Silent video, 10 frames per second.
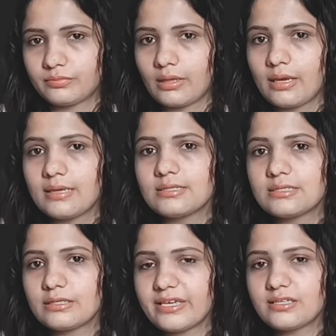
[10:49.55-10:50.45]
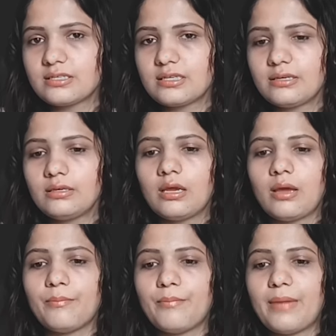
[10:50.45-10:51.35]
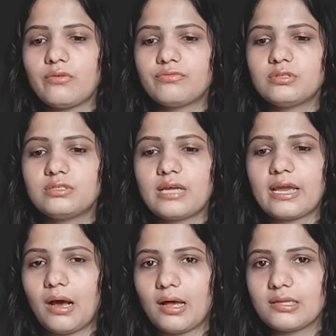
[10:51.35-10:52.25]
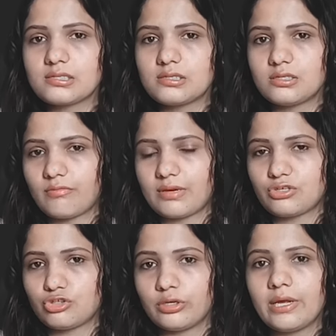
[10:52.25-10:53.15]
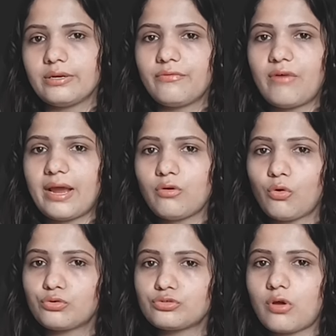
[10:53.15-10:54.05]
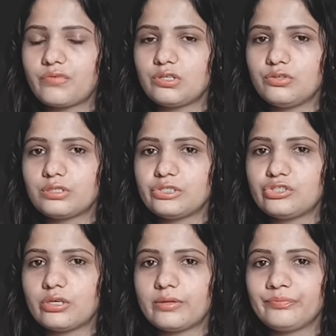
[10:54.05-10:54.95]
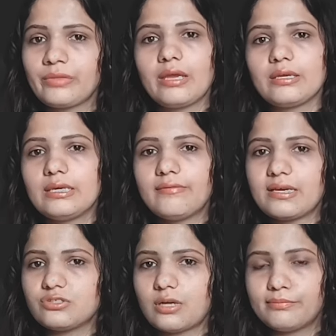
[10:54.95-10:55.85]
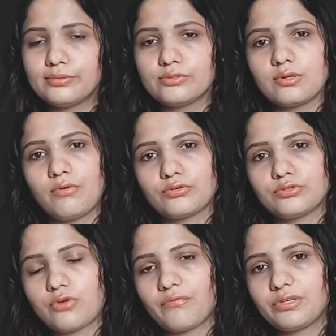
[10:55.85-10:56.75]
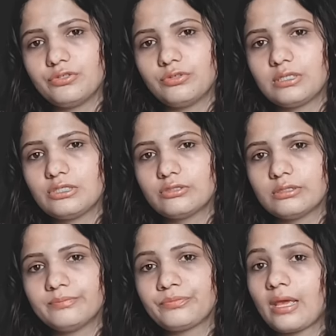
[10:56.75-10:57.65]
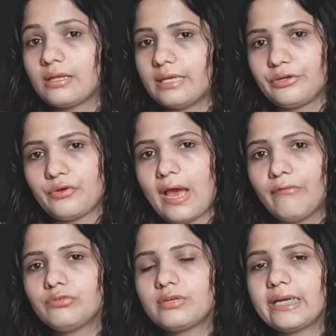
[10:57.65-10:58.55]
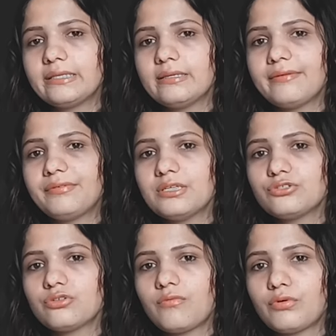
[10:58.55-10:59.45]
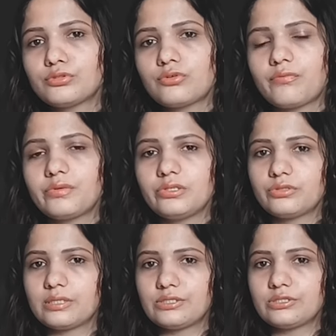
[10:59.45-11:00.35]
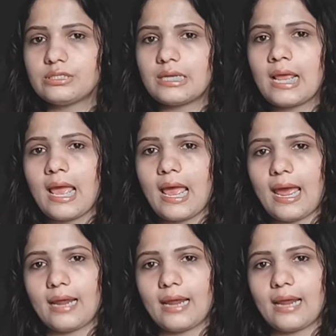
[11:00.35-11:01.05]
CBSE many of the time asks this question: define autotrophic nutrition, give examples of autotrophic nutrition. Then you have to write the definition of autotrophic nutrition and the